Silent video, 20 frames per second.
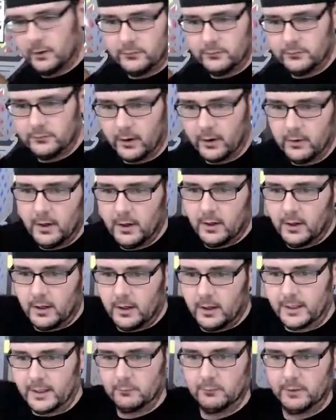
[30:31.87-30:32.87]
So
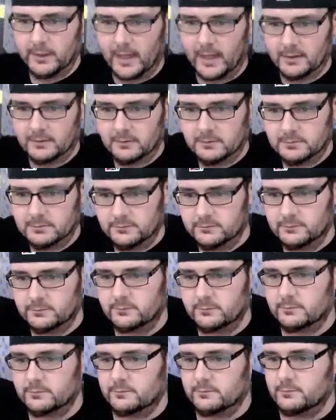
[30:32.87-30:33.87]
again, we got
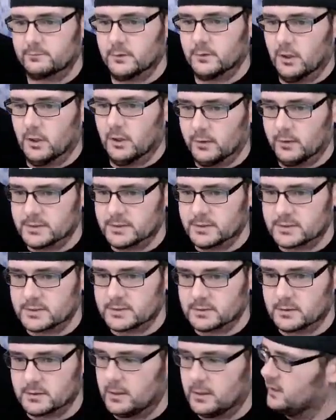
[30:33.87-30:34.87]

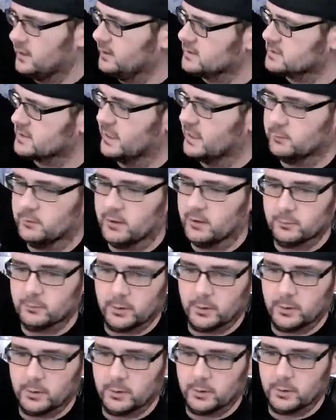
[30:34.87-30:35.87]
Lois and a sideways
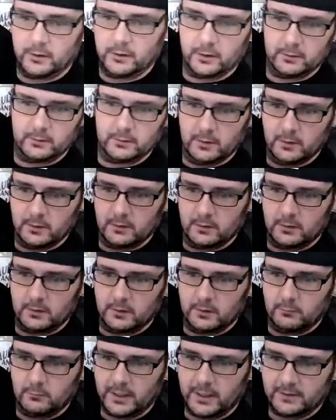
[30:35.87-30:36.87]
Peter
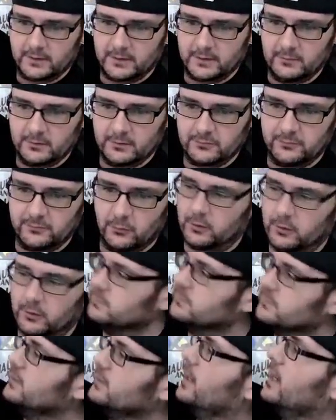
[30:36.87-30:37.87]
we got the easels for him. You're not today.